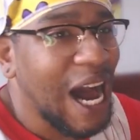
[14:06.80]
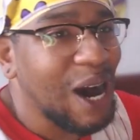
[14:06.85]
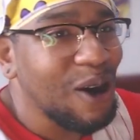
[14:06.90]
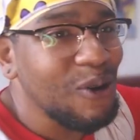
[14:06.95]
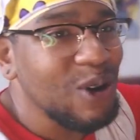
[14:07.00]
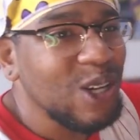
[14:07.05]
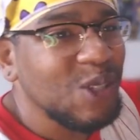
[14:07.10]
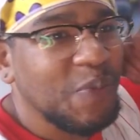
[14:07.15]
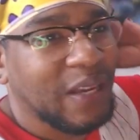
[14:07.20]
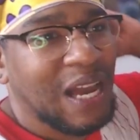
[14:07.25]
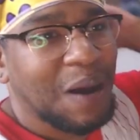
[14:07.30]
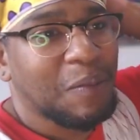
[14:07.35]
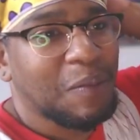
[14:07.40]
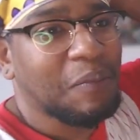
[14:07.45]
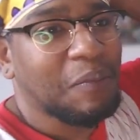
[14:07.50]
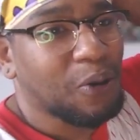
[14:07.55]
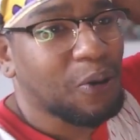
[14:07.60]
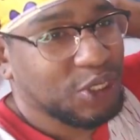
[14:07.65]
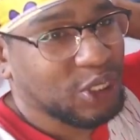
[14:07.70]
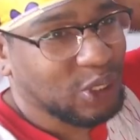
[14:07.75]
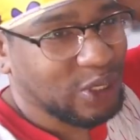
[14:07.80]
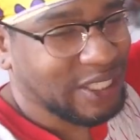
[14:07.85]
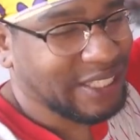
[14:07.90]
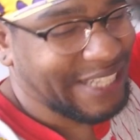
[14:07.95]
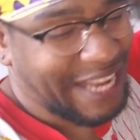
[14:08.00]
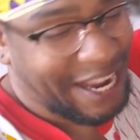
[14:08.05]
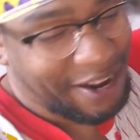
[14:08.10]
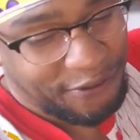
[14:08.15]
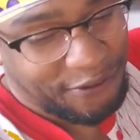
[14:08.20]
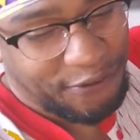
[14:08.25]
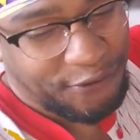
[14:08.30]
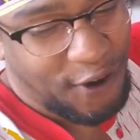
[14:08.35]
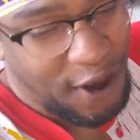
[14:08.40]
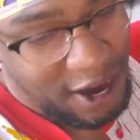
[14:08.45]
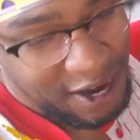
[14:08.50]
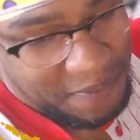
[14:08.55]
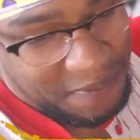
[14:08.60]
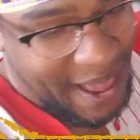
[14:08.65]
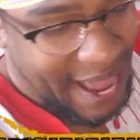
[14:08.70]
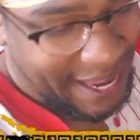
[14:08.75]
always become emotional. She's like,
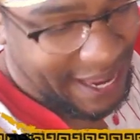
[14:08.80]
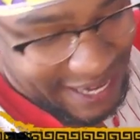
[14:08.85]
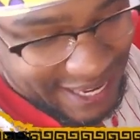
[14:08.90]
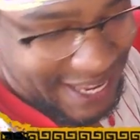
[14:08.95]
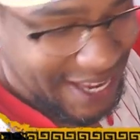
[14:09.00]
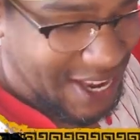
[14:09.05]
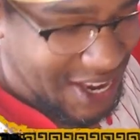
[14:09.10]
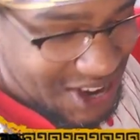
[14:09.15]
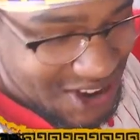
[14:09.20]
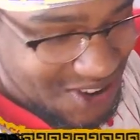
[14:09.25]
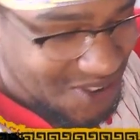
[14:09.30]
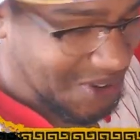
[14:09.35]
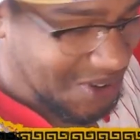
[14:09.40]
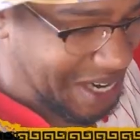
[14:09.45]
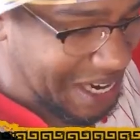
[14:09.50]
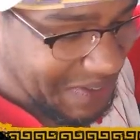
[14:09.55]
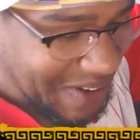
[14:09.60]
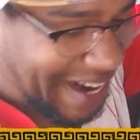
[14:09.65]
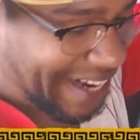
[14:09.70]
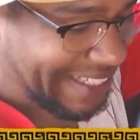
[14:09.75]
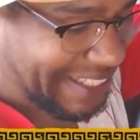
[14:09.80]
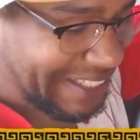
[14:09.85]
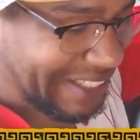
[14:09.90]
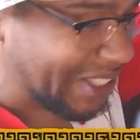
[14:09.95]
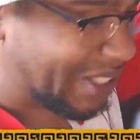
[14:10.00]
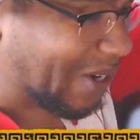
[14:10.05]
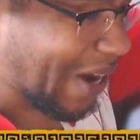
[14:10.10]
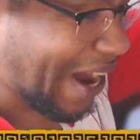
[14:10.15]
fuck, man. Whenever I see you,